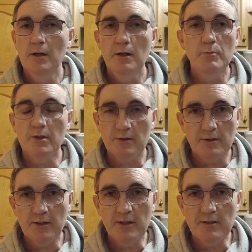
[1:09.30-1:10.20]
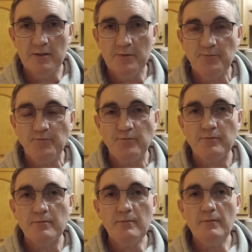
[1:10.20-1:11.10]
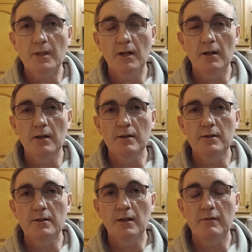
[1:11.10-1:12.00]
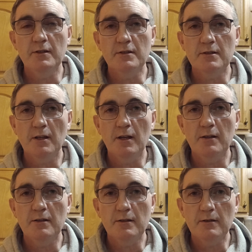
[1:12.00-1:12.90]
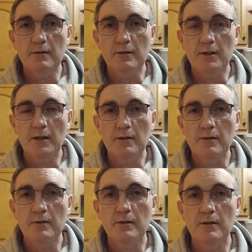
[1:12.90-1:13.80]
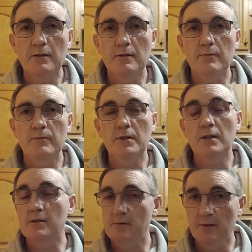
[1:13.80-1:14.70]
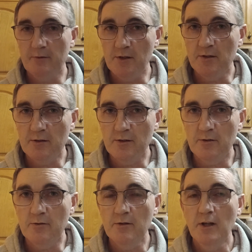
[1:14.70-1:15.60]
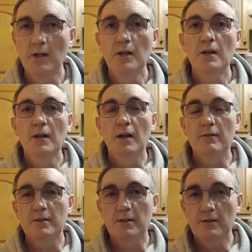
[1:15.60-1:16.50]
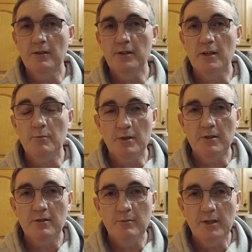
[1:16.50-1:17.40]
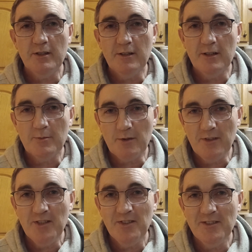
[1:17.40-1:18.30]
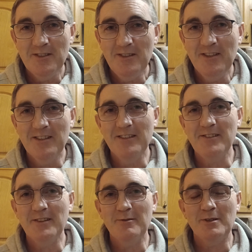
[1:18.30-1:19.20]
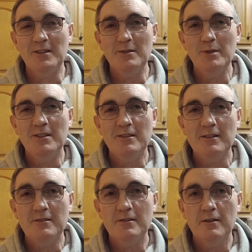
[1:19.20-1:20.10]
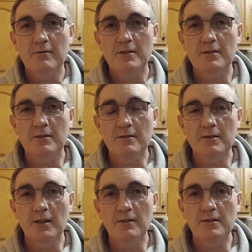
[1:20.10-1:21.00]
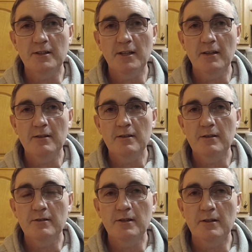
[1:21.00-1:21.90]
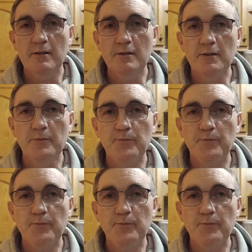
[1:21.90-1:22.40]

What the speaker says: among other things. And having said all that, yes, I've had visions too. Having said all that, I'm also a mental health professional and I've worked in the mental health service since 2010 here in Ireland.